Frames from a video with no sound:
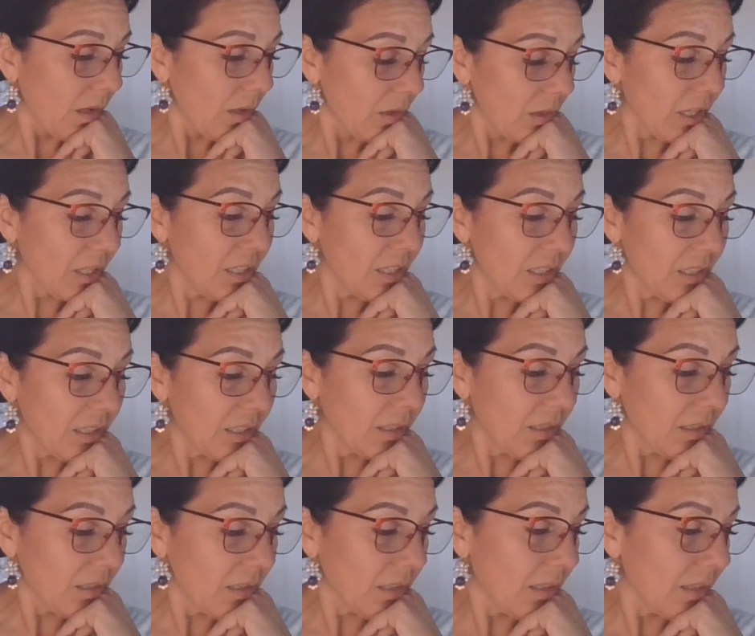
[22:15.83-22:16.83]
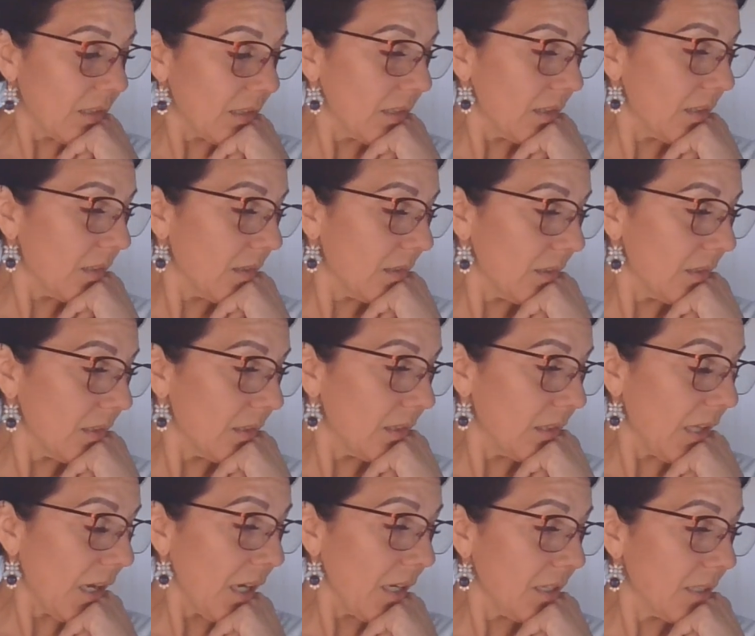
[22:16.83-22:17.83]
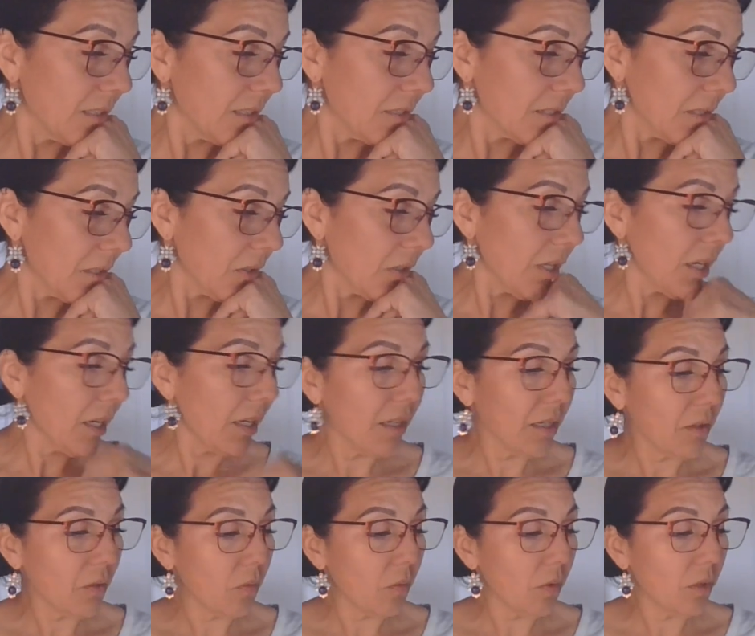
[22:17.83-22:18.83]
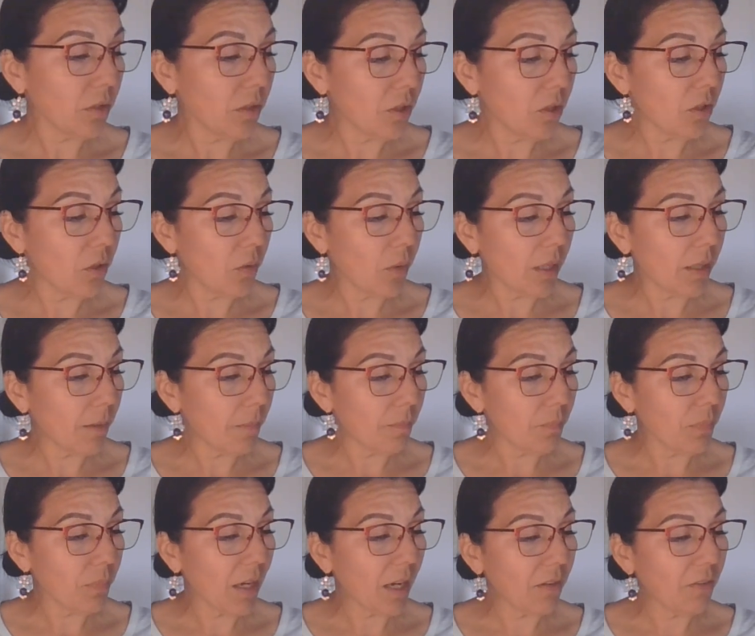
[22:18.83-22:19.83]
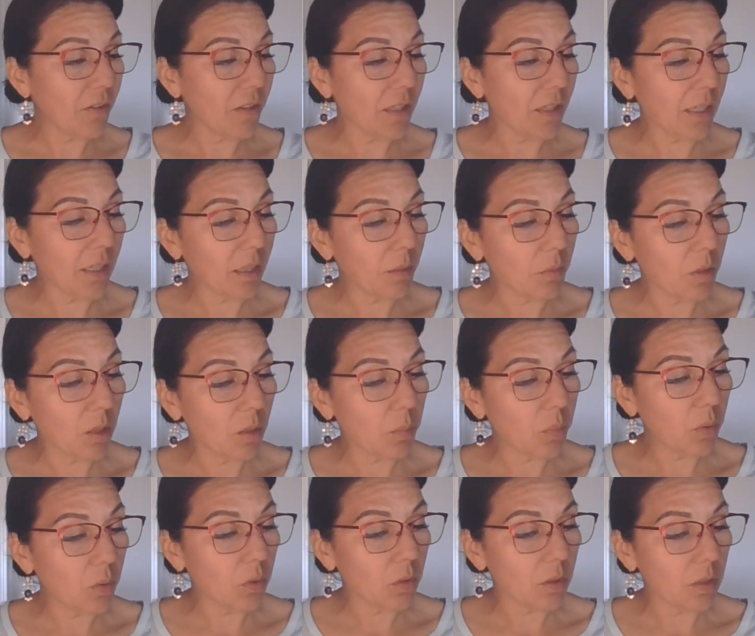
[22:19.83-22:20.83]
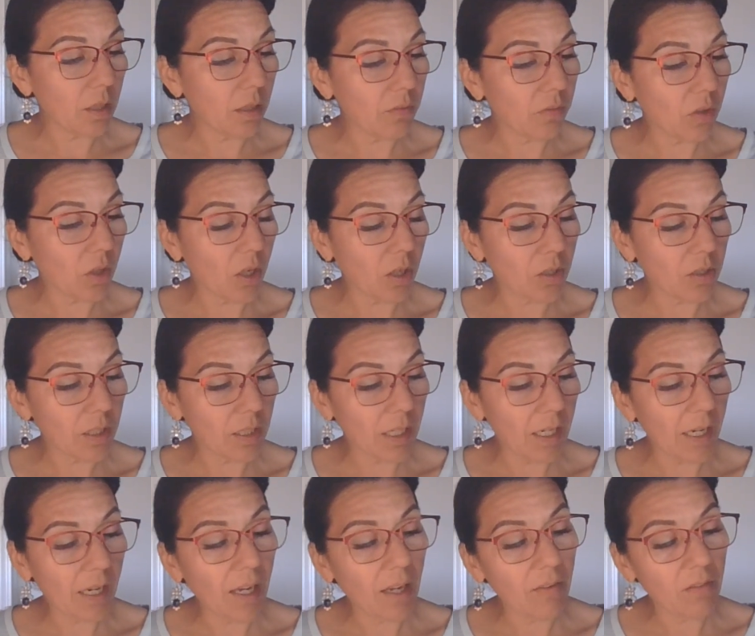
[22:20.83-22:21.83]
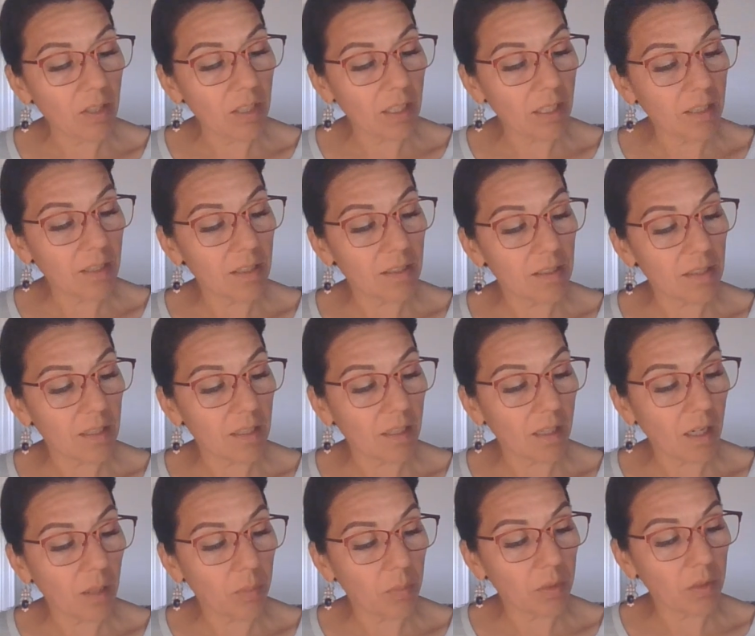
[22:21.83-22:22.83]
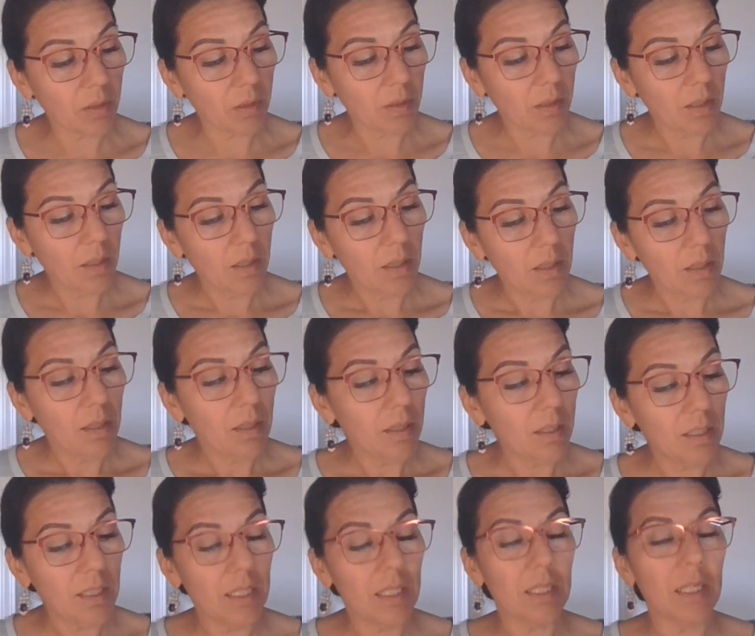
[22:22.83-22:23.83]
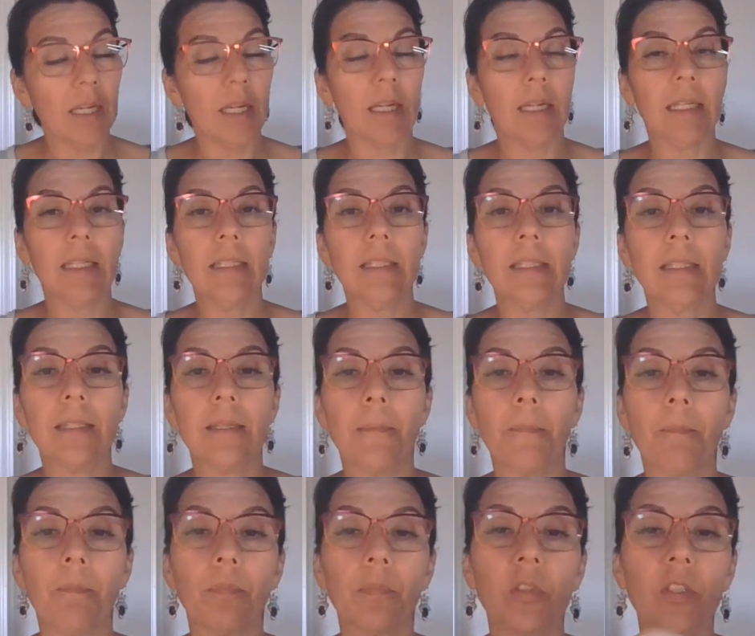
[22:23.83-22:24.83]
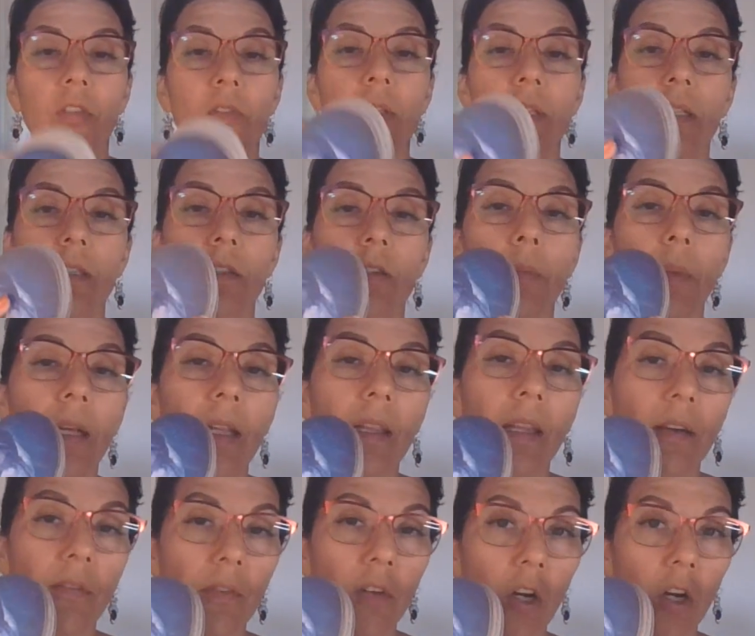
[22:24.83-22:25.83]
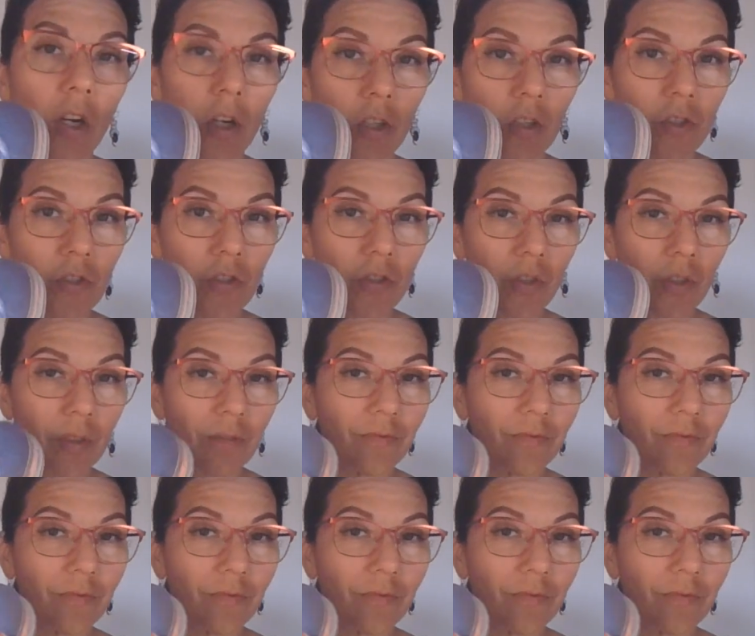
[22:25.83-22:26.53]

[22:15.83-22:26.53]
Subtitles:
they nice. Okay. Well, you know what? I feel like I'm gonna pull a love card today. I haven't done this in a couple of days. So these are my love cards.